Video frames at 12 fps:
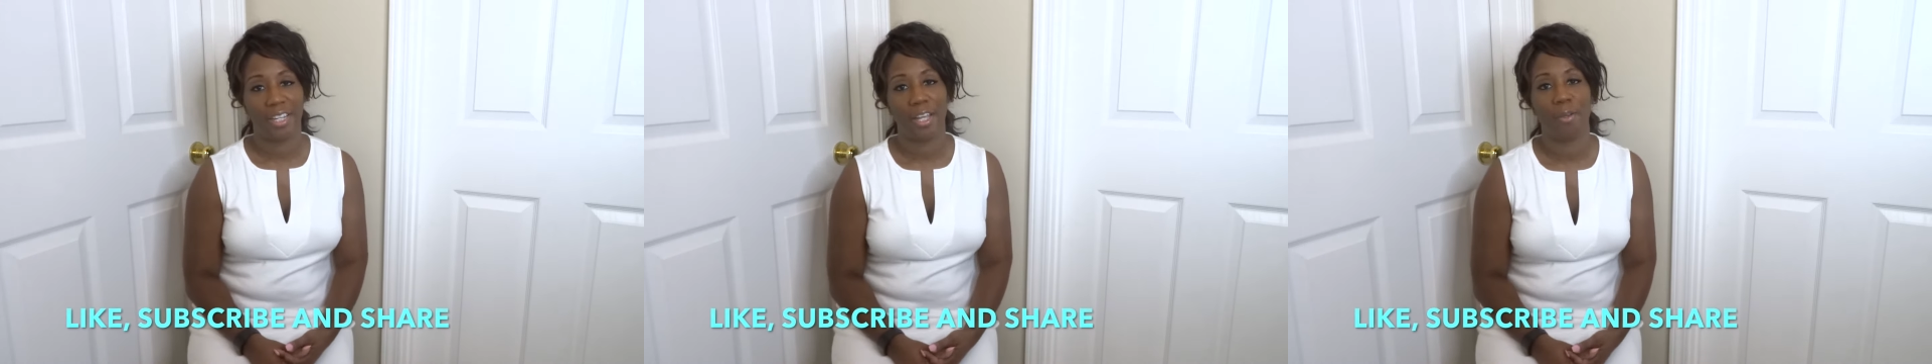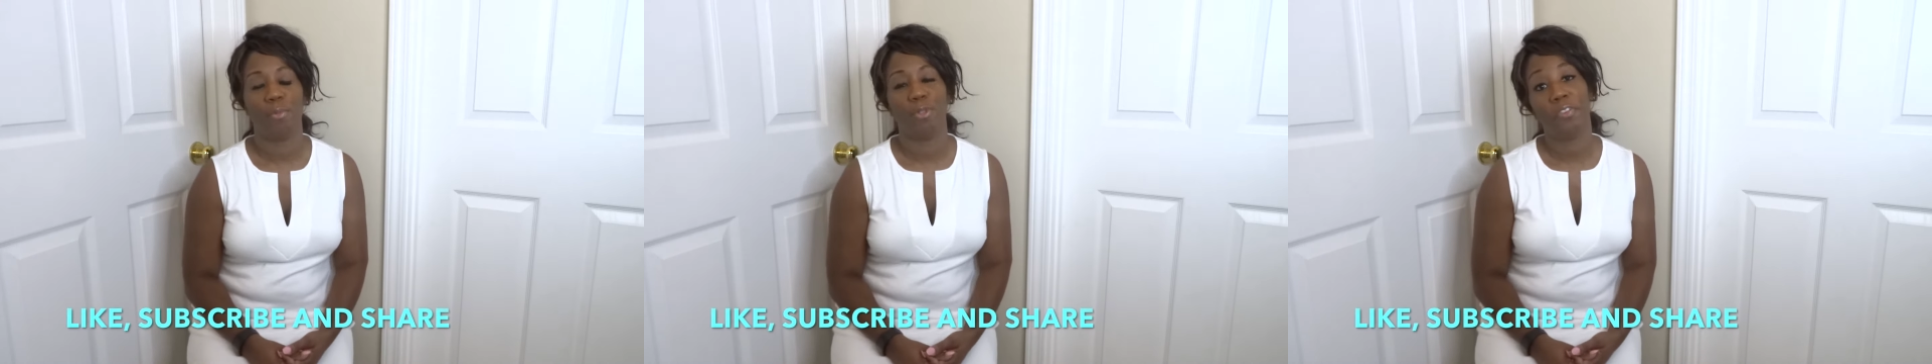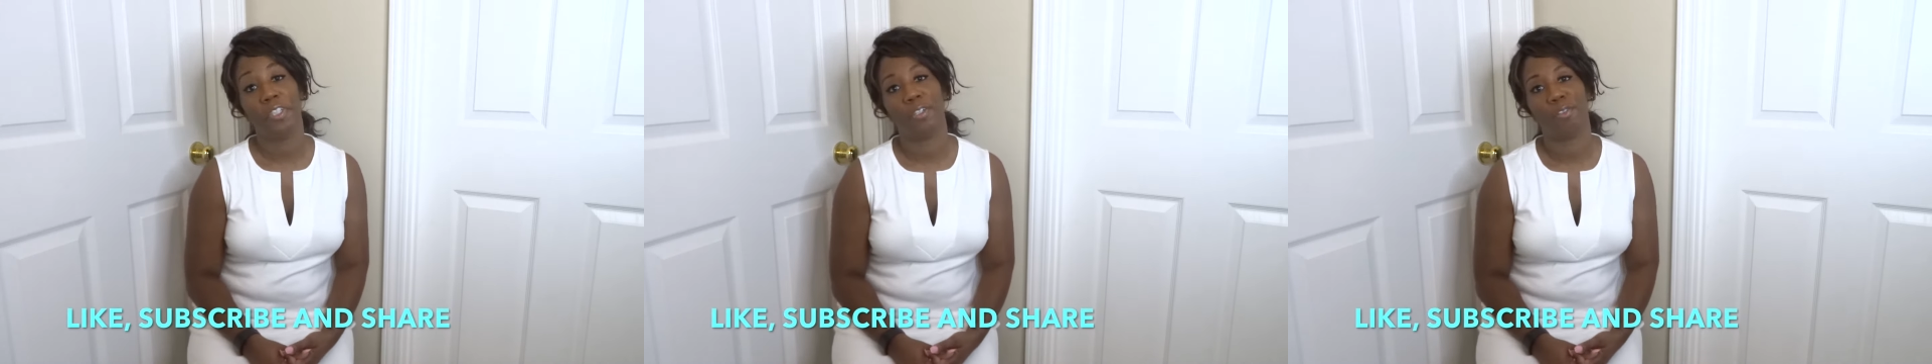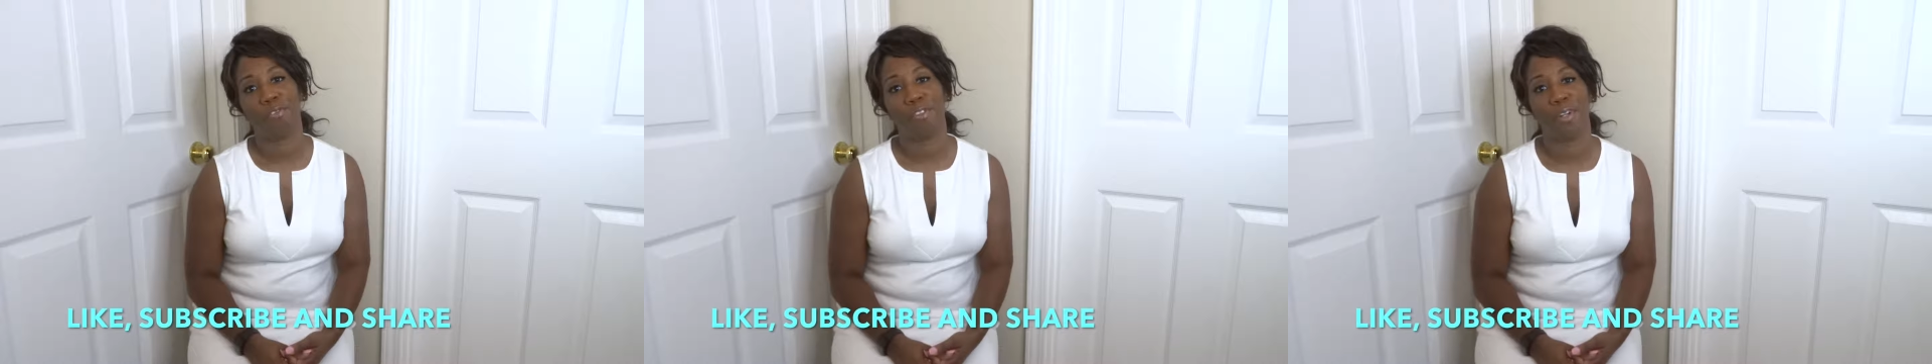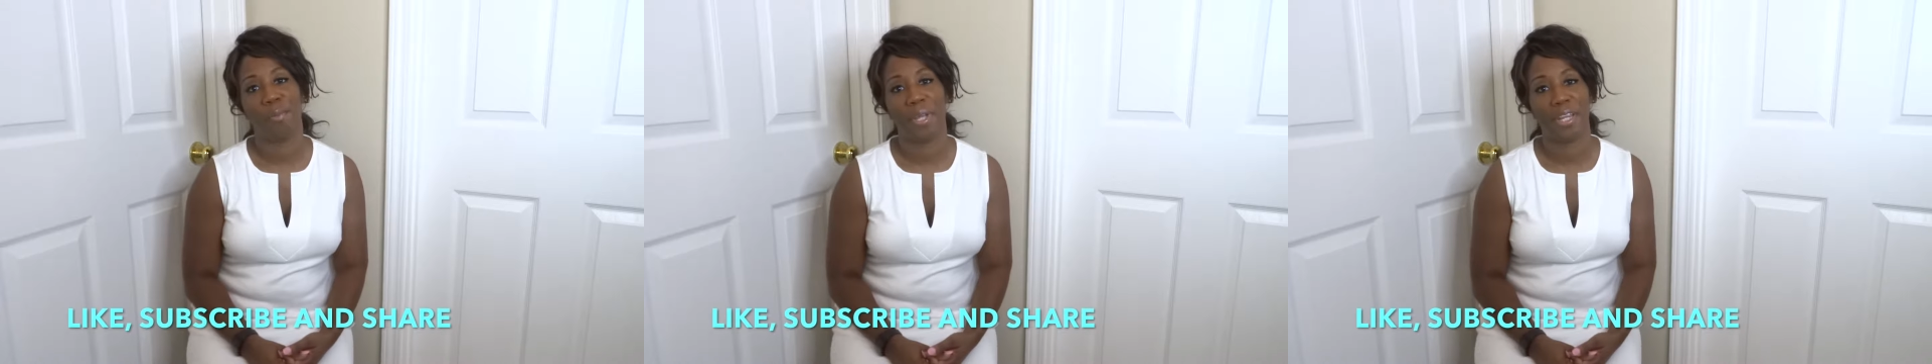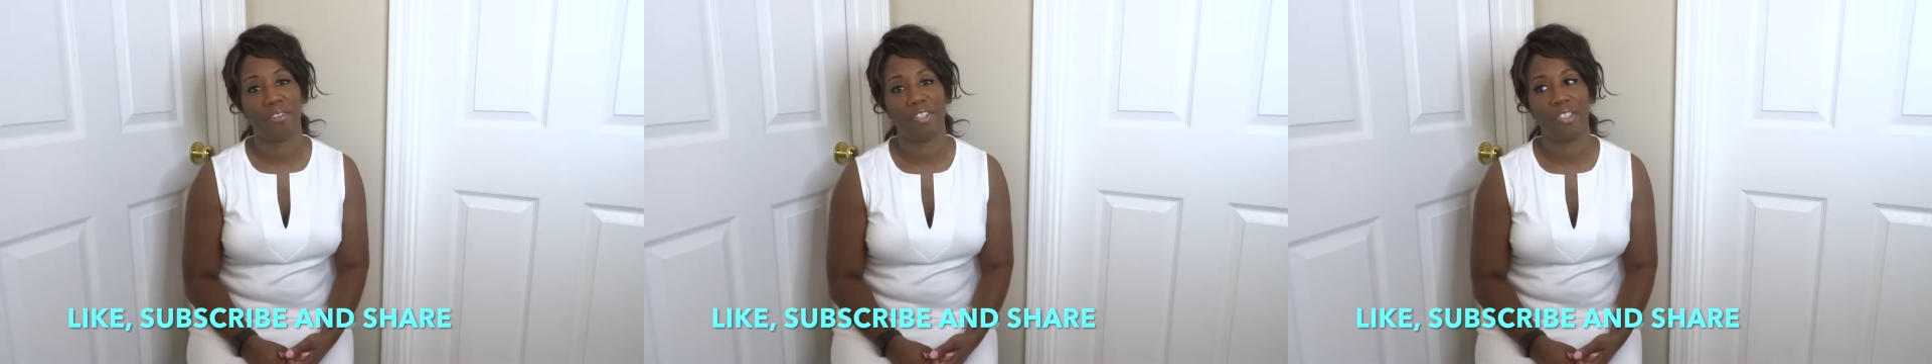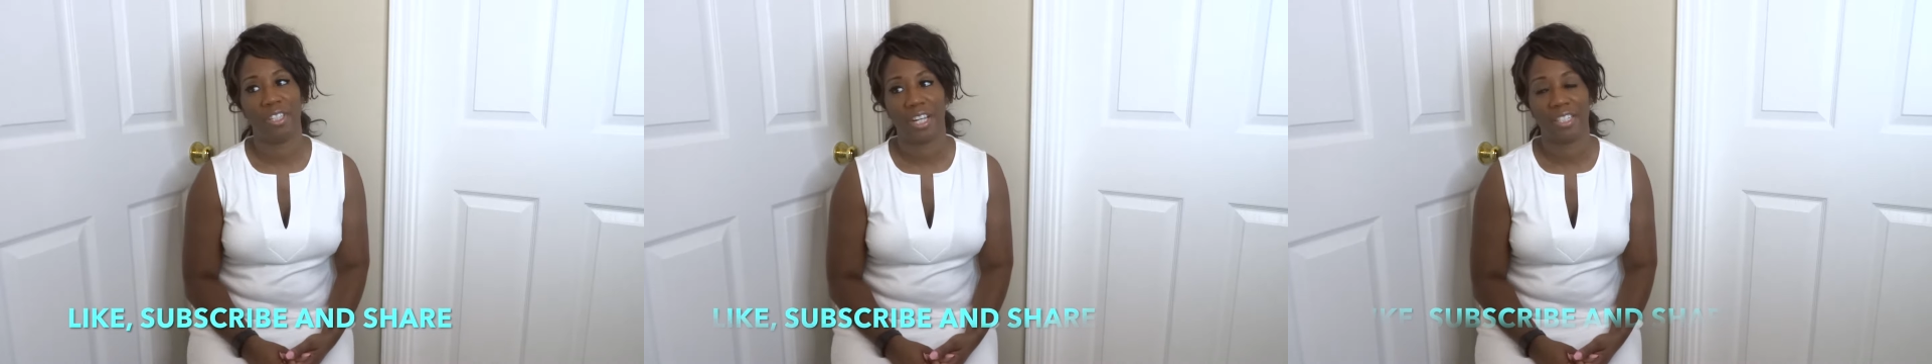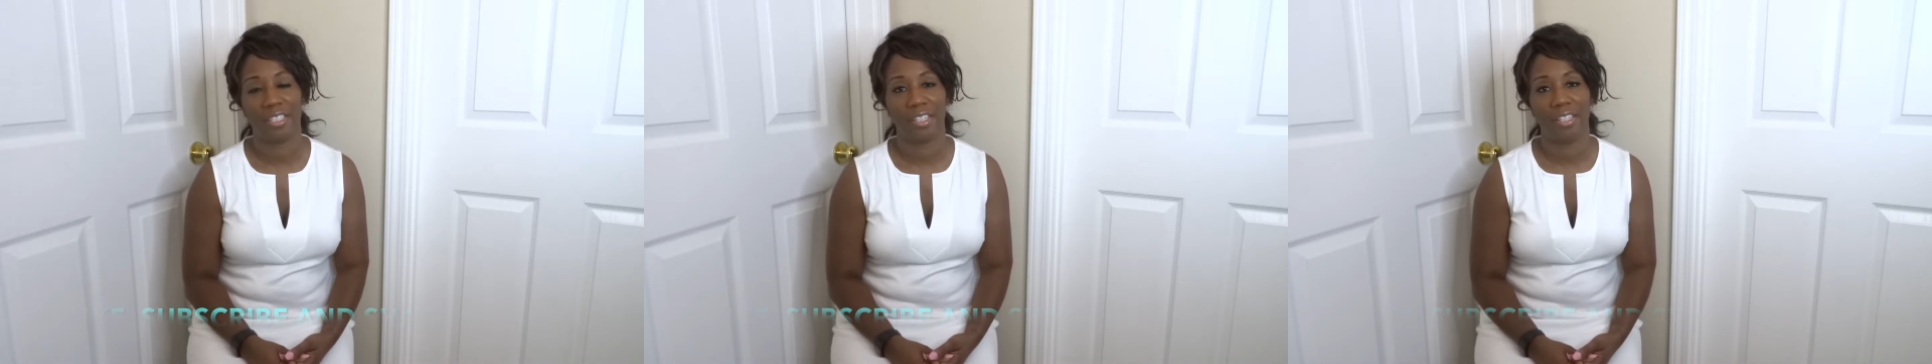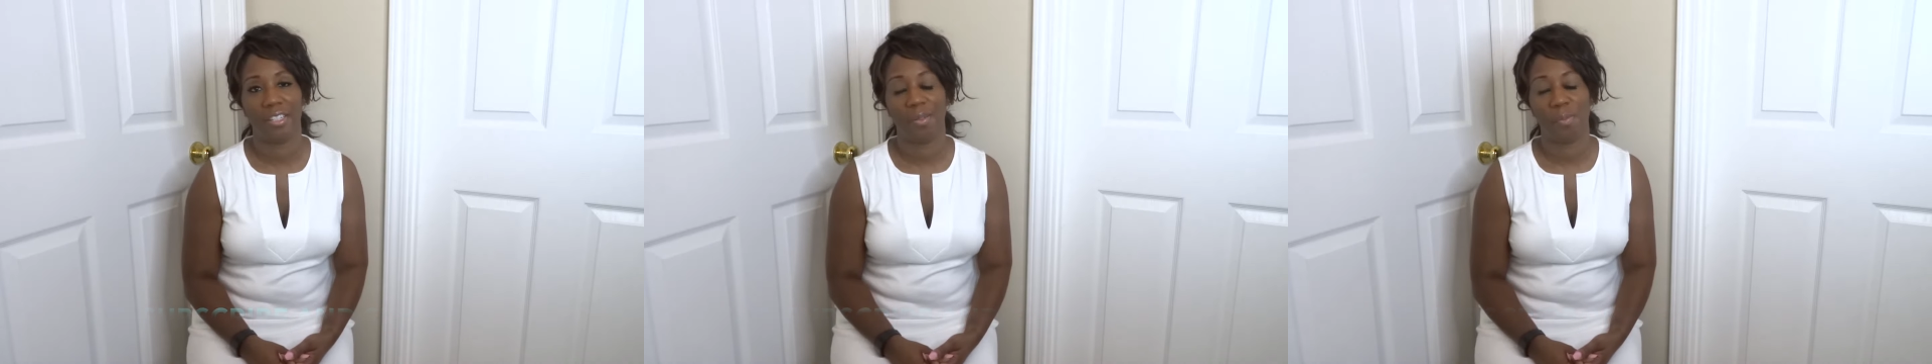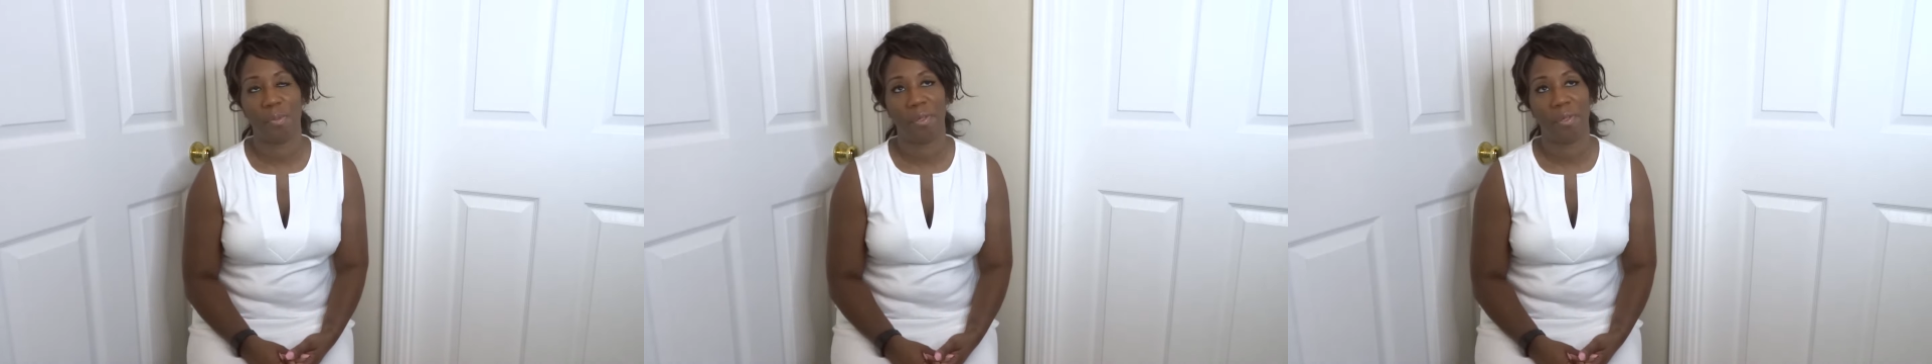I moved here from Anchorage, Alaska